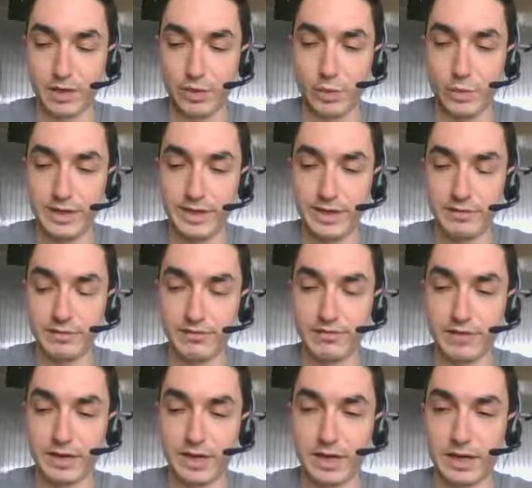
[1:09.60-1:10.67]

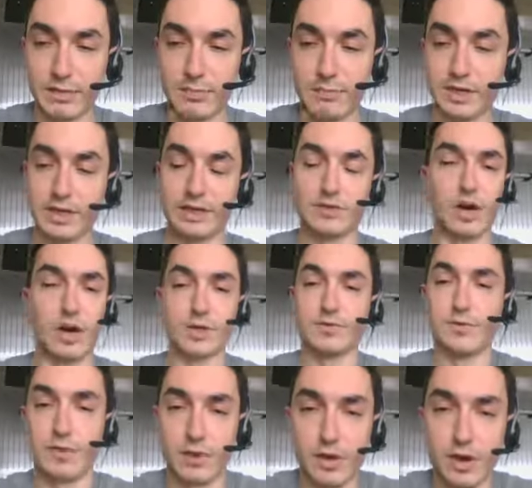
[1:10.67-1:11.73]
We've been in
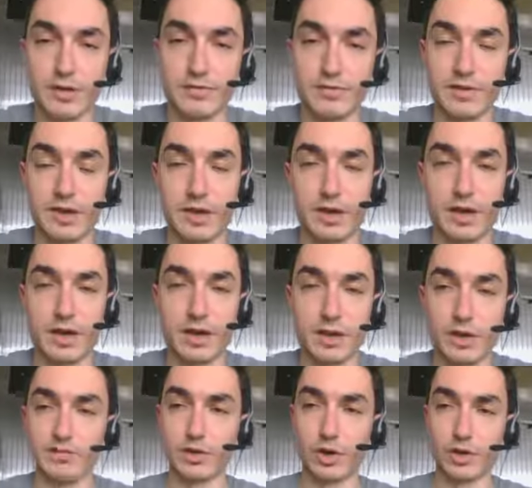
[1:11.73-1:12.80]
talks with a lot
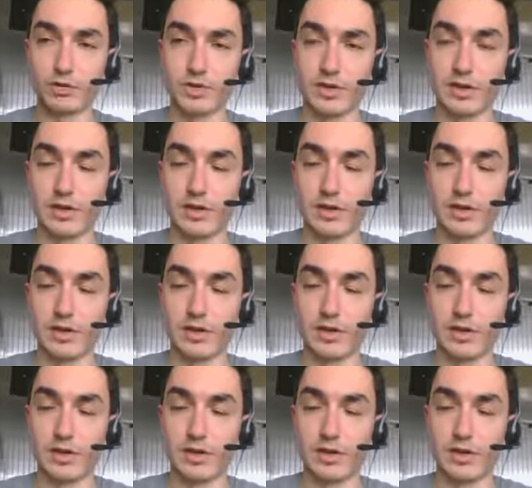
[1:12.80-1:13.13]
of coaches,